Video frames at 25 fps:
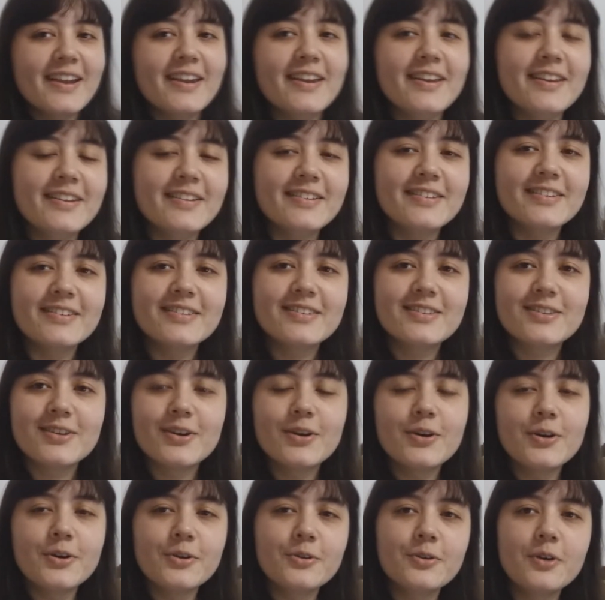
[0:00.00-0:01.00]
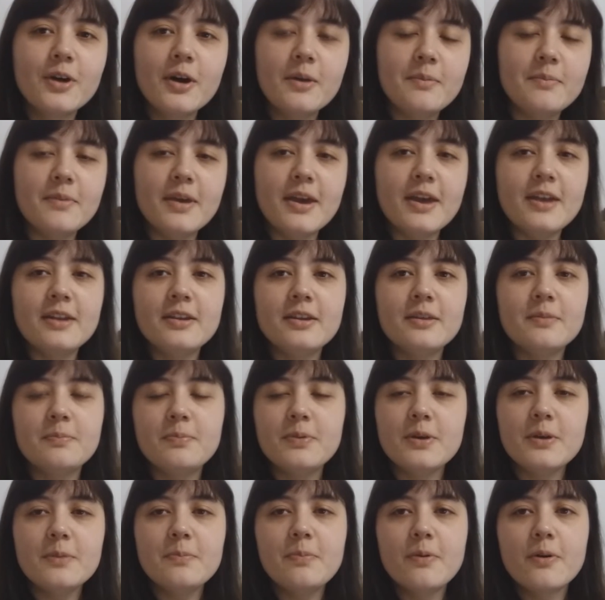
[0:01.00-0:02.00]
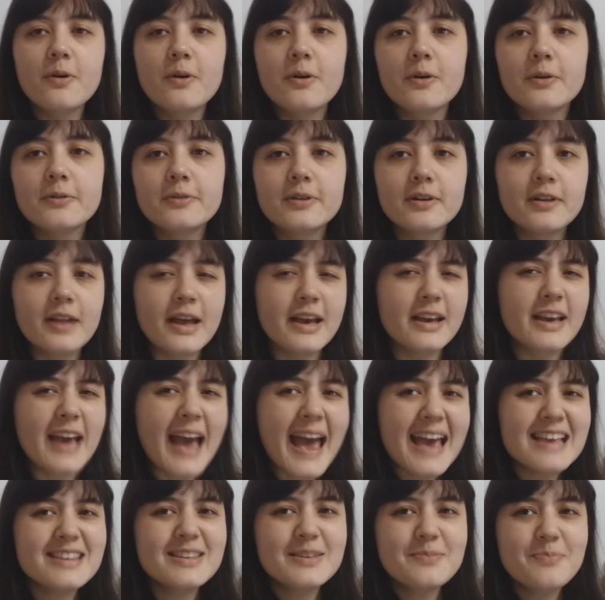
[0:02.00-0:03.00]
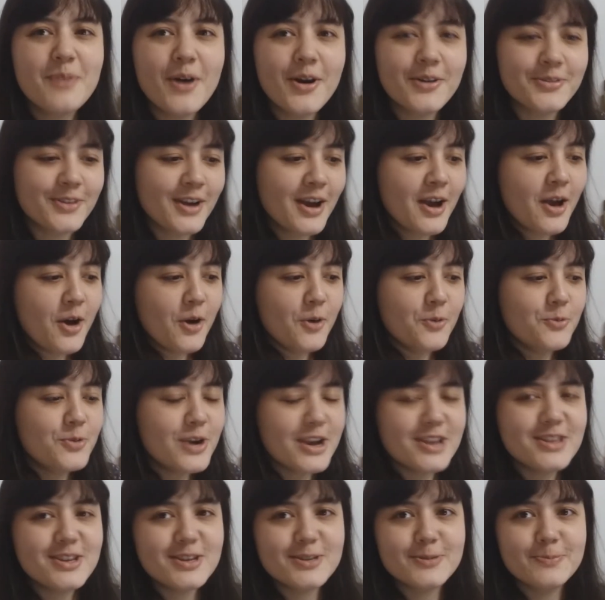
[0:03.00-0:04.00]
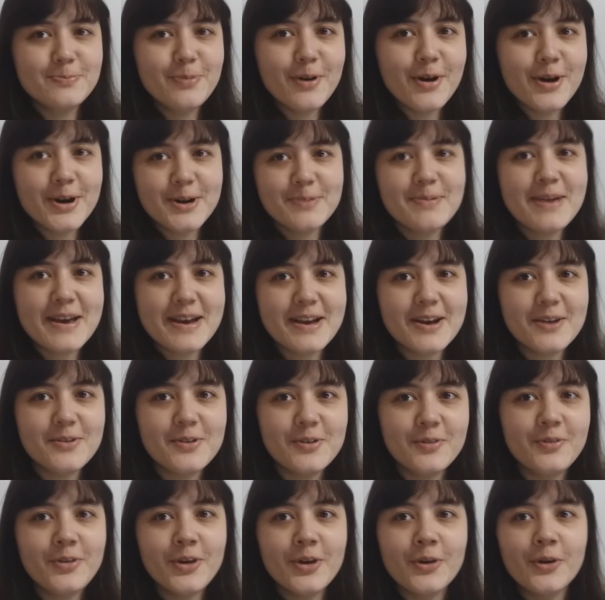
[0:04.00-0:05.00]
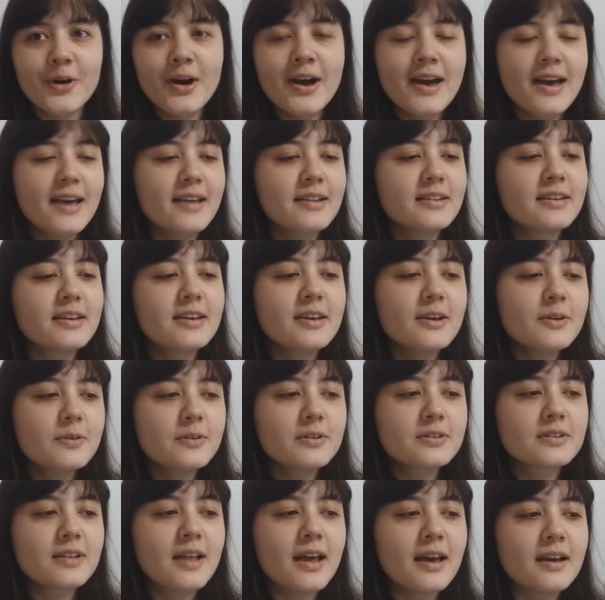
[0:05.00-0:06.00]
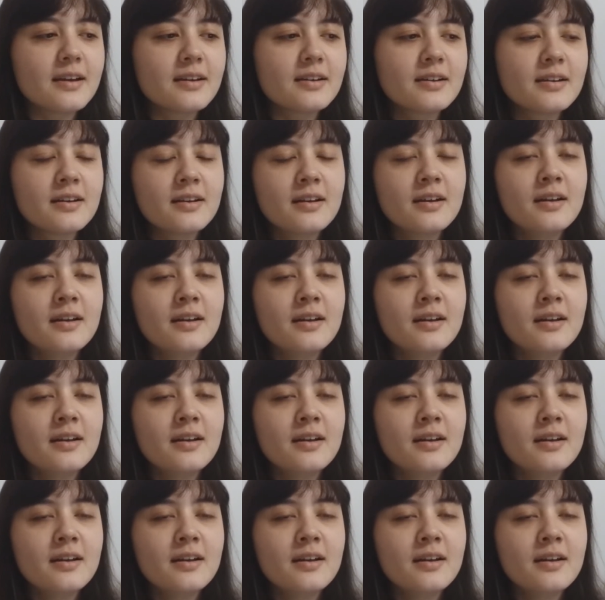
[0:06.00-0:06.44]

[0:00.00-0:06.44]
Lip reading: and so many people were like, Asimov, read this book, make a review, and he was like,